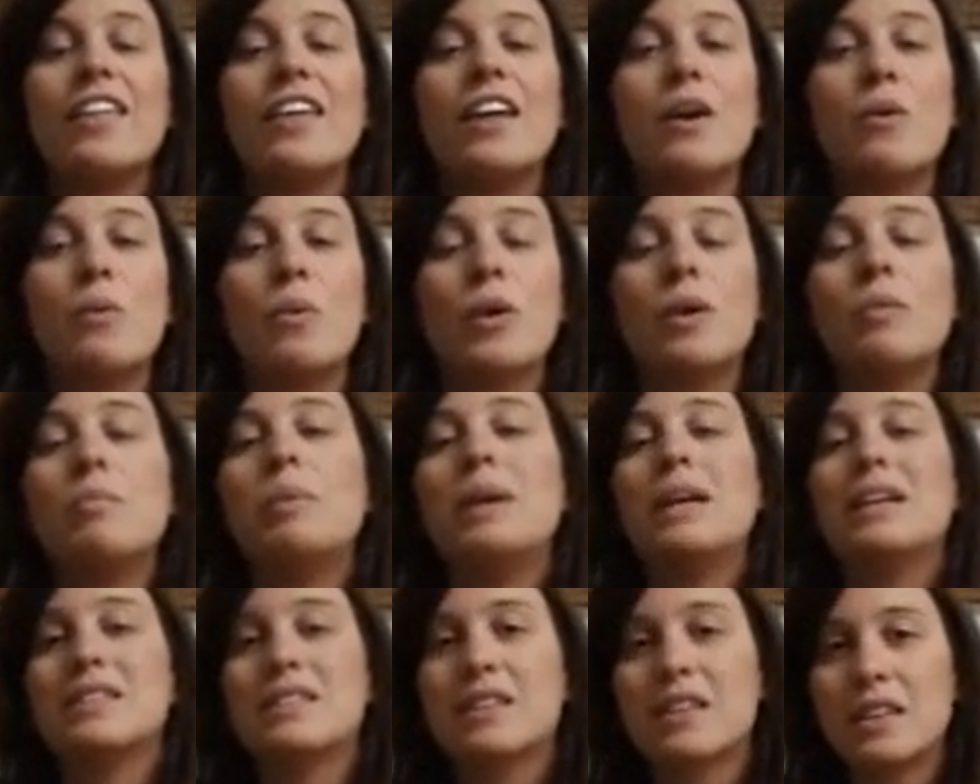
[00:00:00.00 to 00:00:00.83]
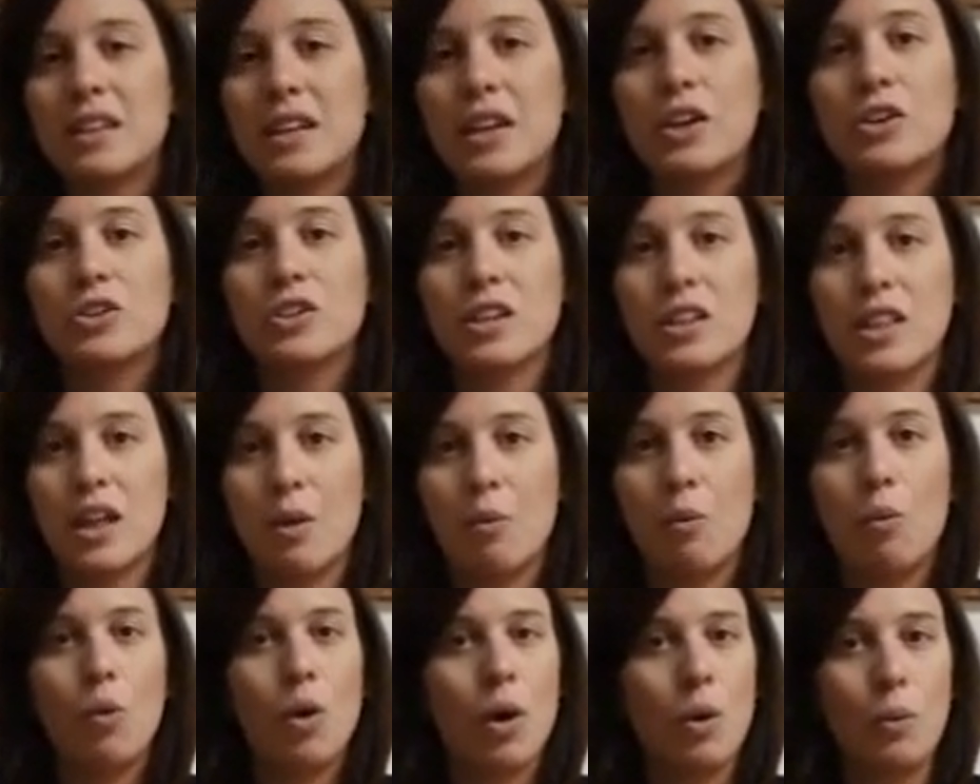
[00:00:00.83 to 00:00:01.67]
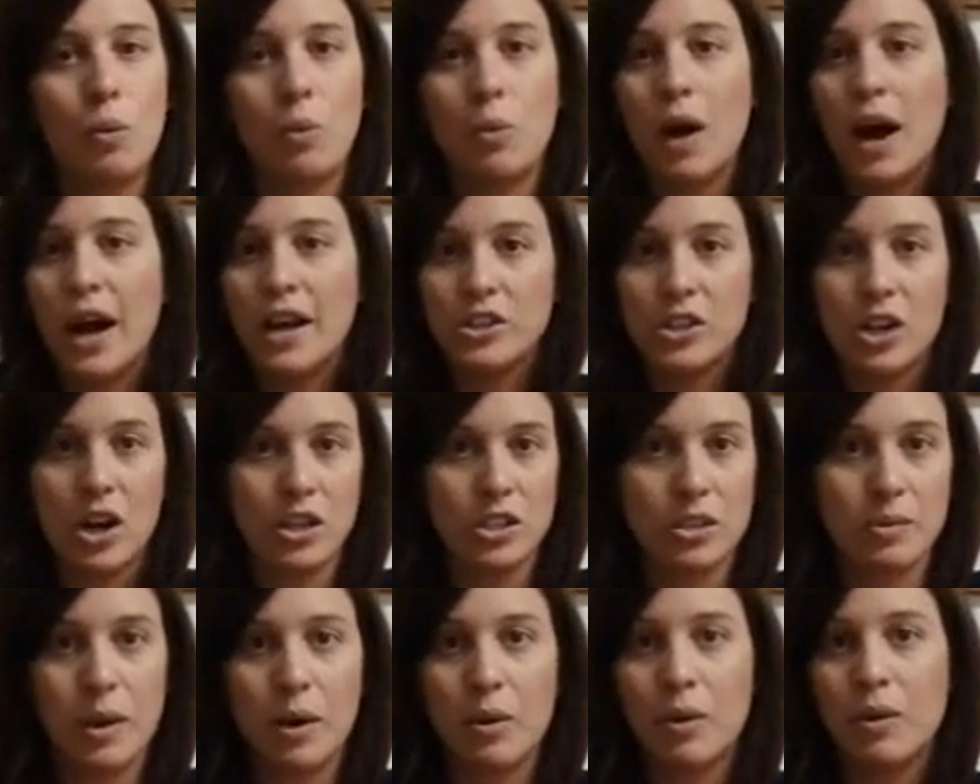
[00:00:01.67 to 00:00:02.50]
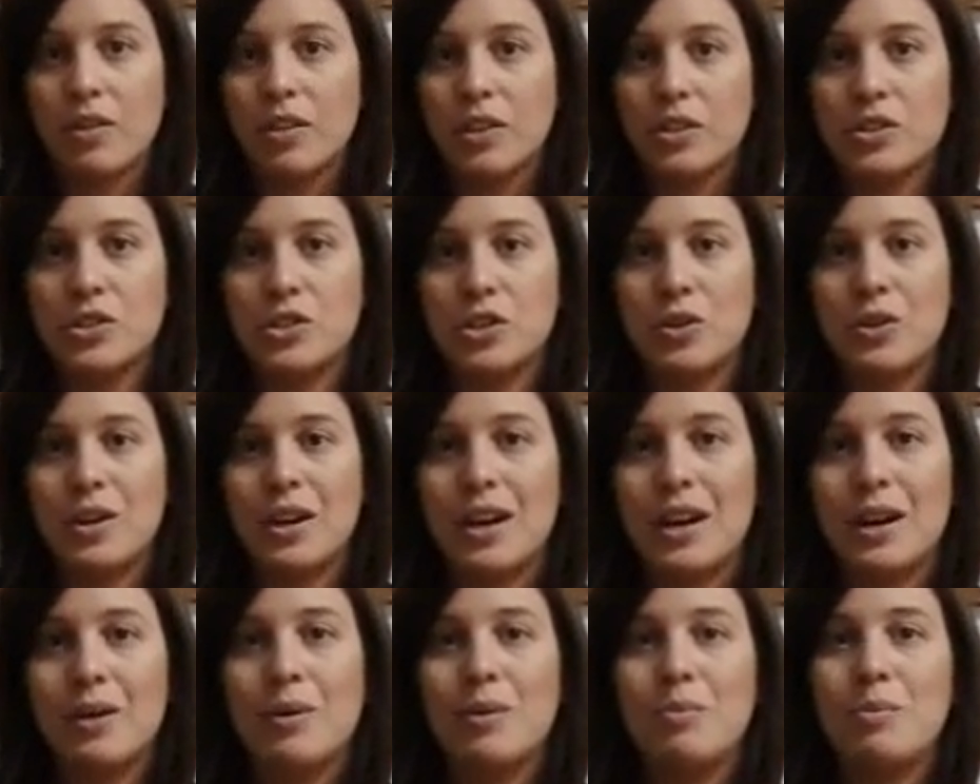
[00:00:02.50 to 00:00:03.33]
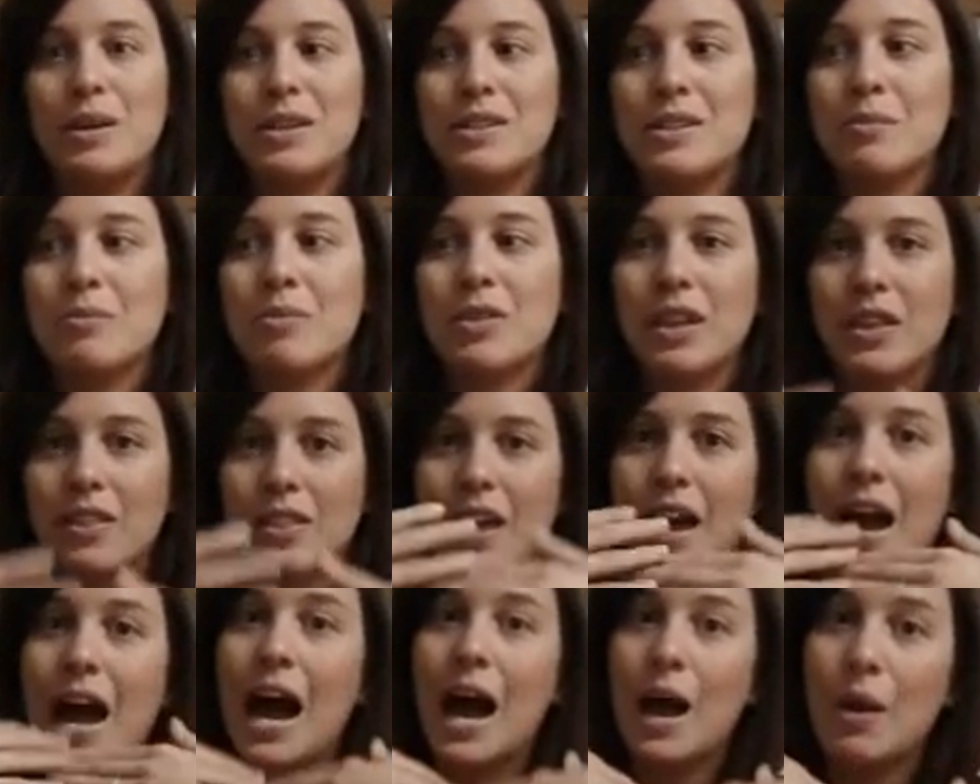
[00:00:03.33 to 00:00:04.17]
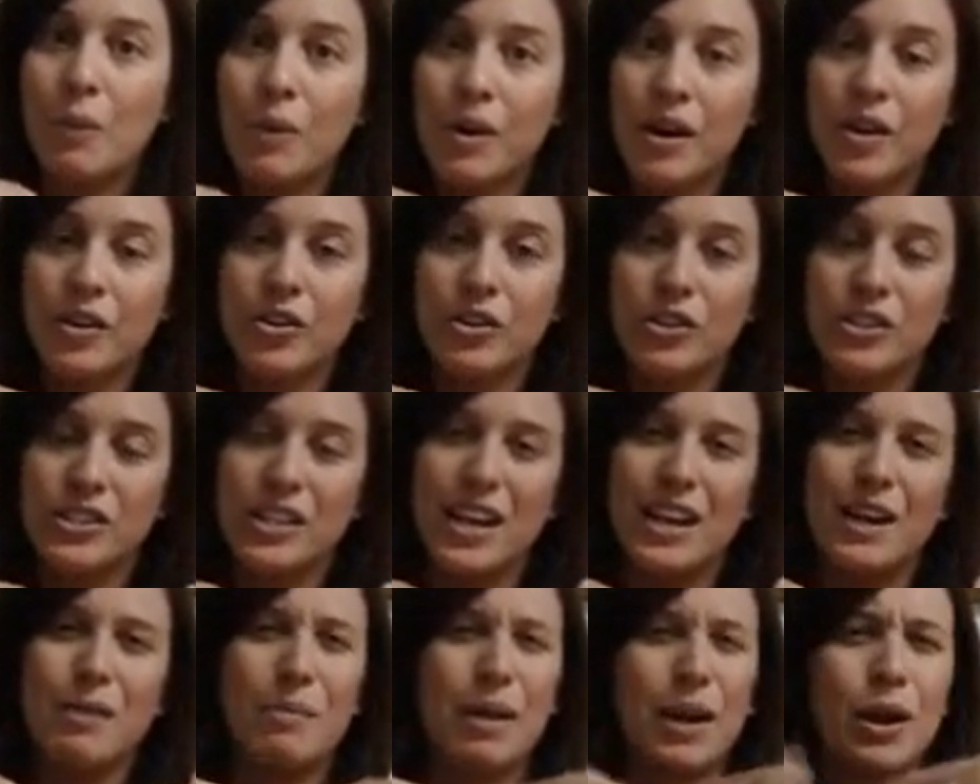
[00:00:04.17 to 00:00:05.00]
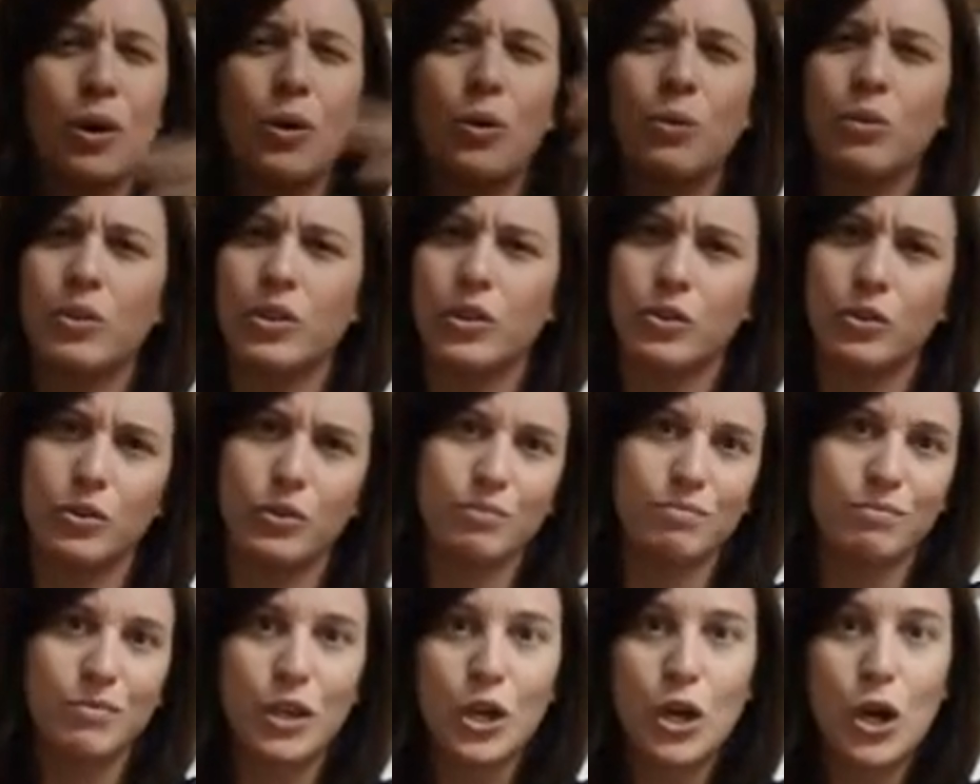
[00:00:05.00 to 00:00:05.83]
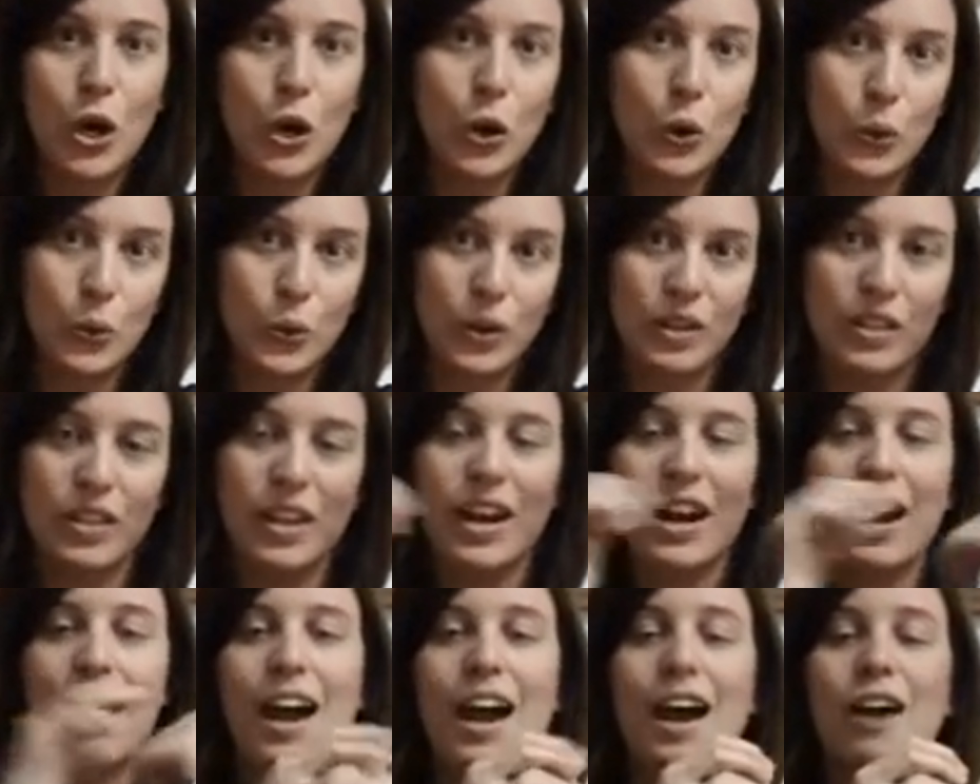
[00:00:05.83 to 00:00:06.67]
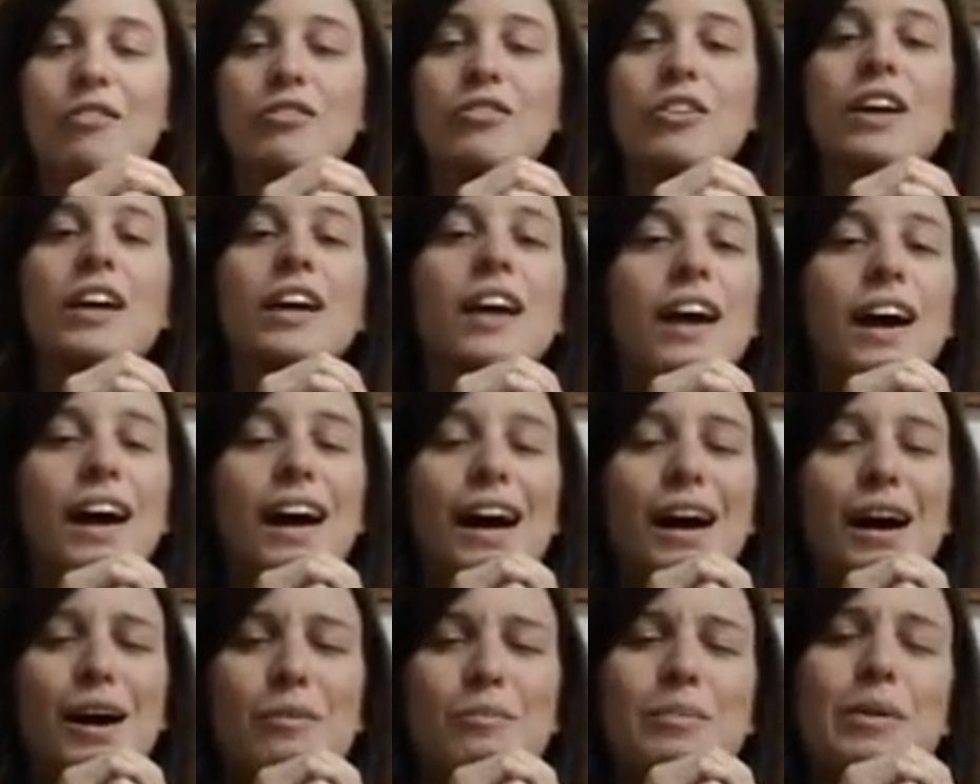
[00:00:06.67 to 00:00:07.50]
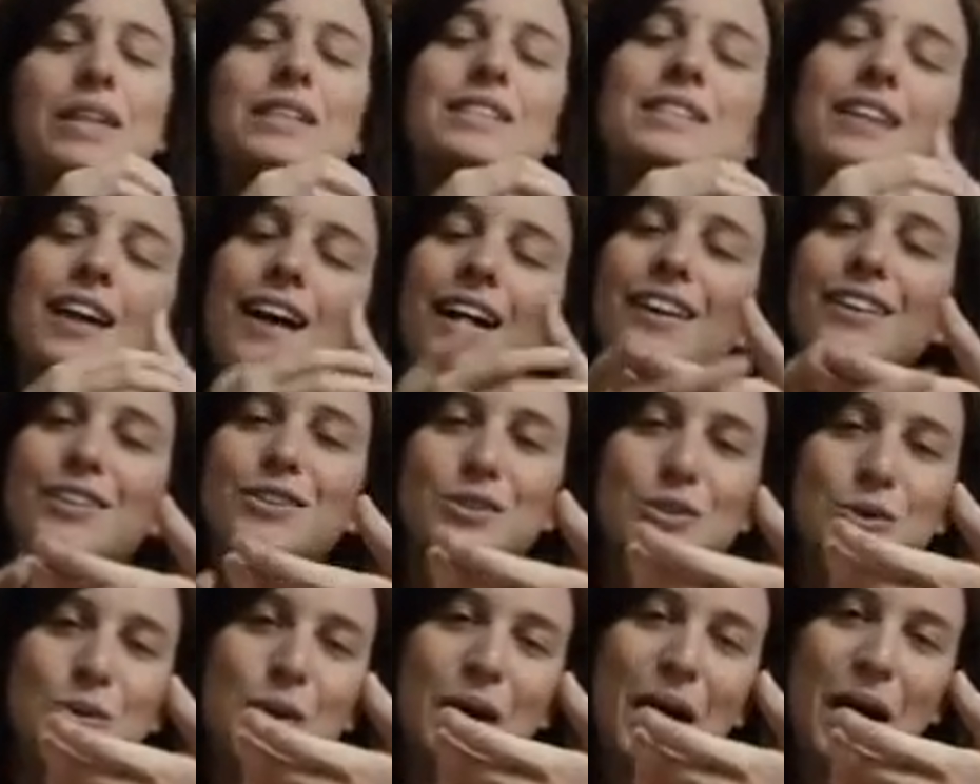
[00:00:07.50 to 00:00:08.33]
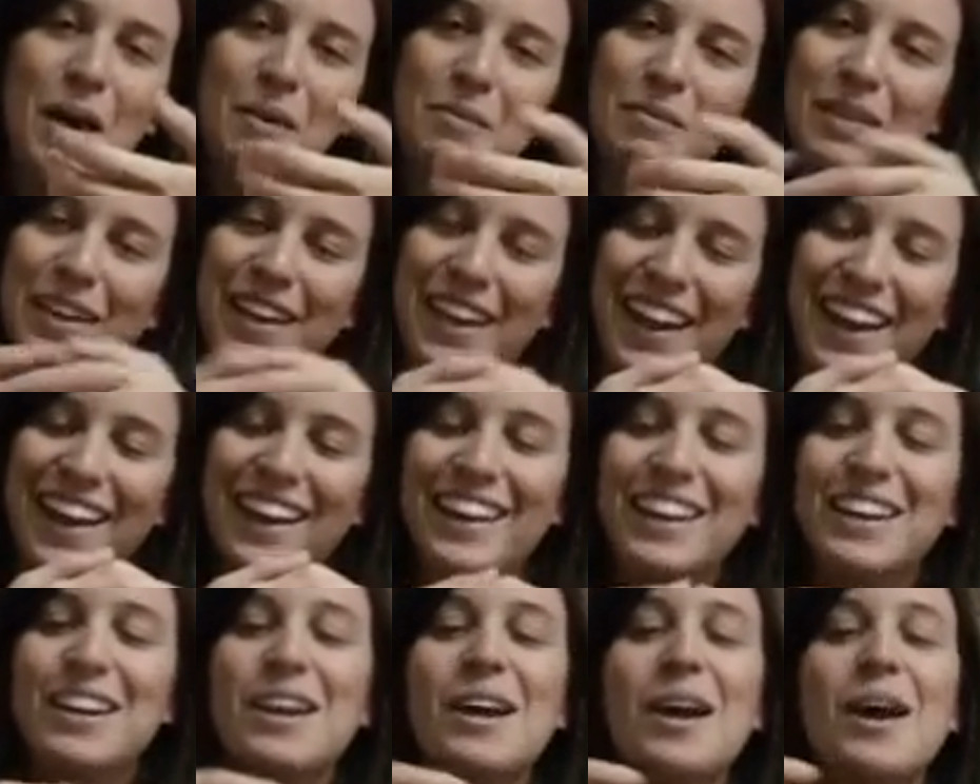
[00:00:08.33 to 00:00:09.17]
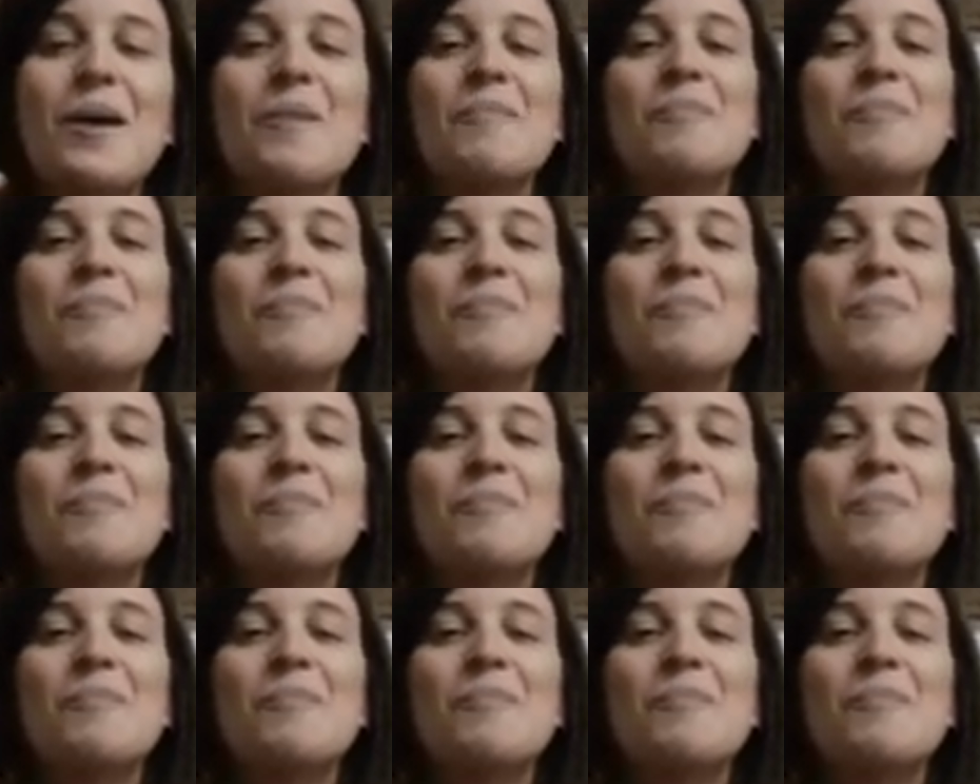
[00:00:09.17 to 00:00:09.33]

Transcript: it wouldn't be as clear to them what I talked about with this student. It would be something that I would understand in my own little code that I have. But it's not too complicated.